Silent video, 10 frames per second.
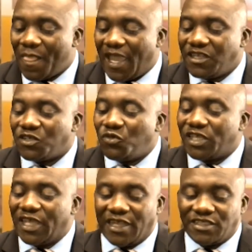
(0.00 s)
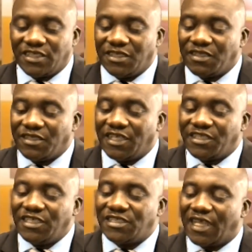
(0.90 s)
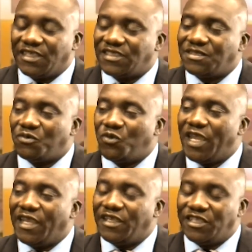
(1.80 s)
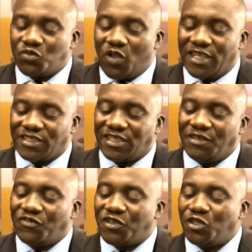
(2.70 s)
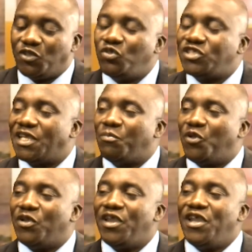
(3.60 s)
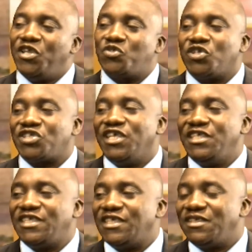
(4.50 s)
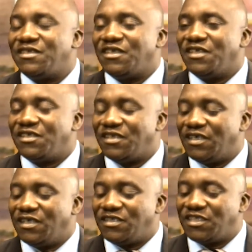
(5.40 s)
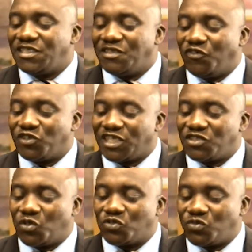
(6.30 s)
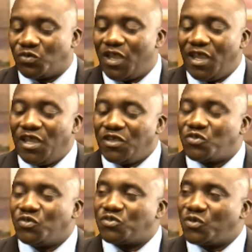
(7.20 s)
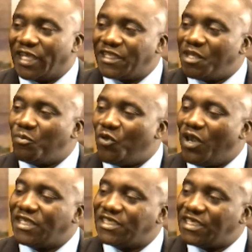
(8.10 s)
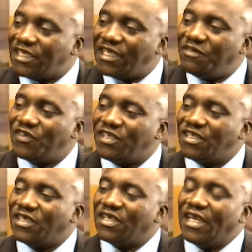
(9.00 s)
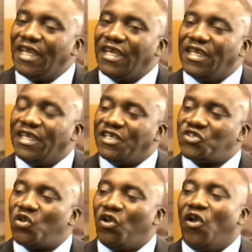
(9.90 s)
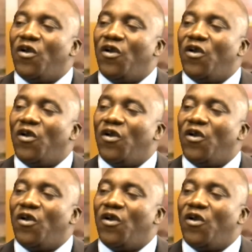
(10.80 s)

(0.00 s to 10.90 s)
And looking at the distance where it was, if they lose the ball, it was easy Ziti for Zesco to get the ball and even score.